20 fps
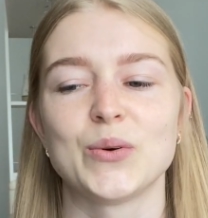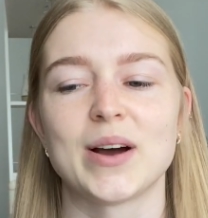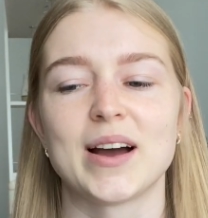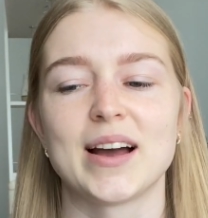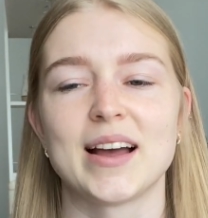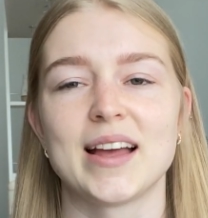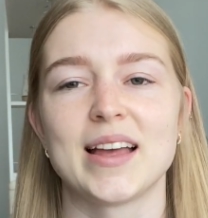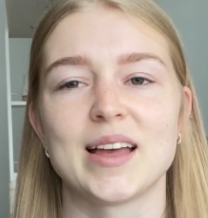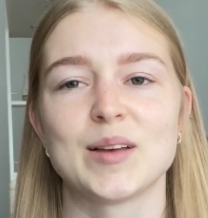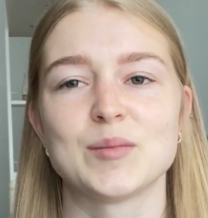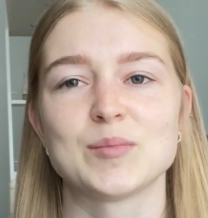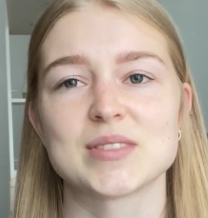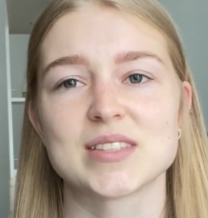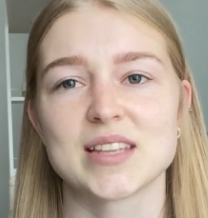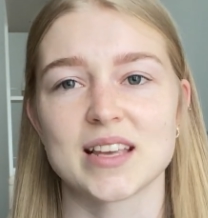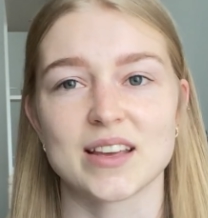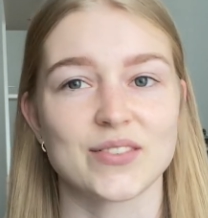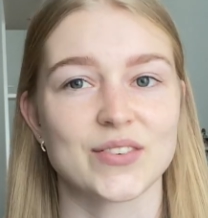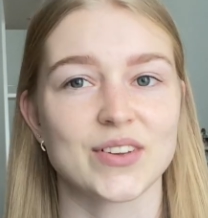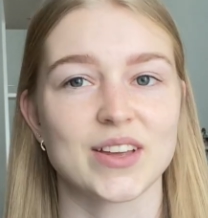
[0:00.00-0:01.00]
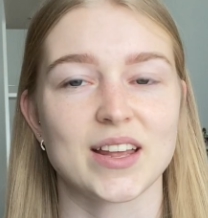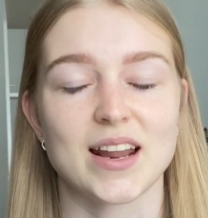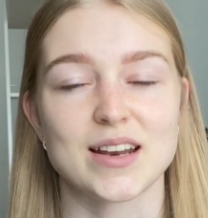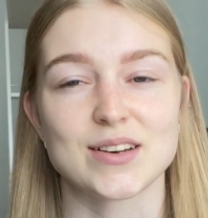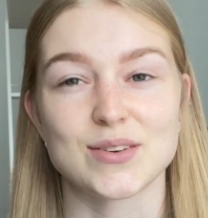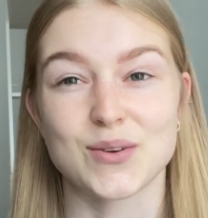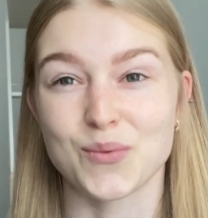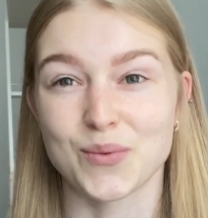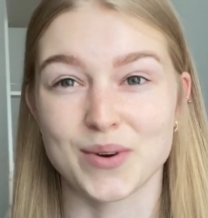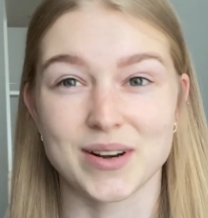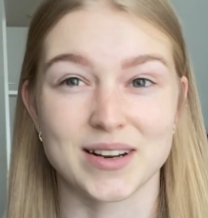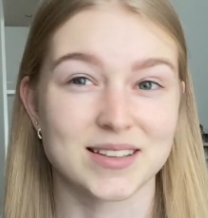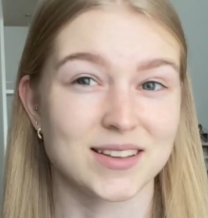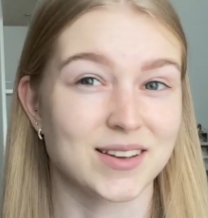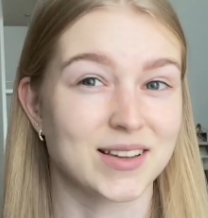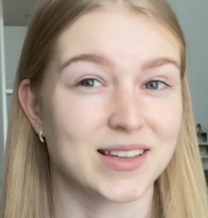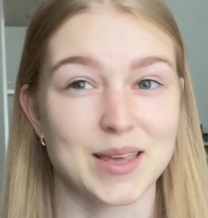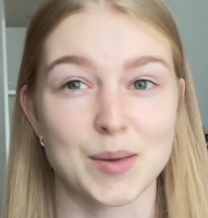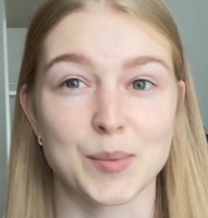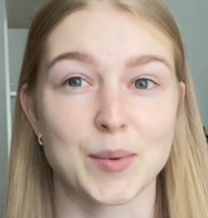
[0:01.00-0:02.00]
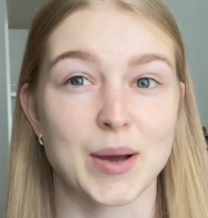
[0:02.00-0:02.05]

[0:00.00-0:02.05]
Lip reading: I am sick of it, I don't want to keep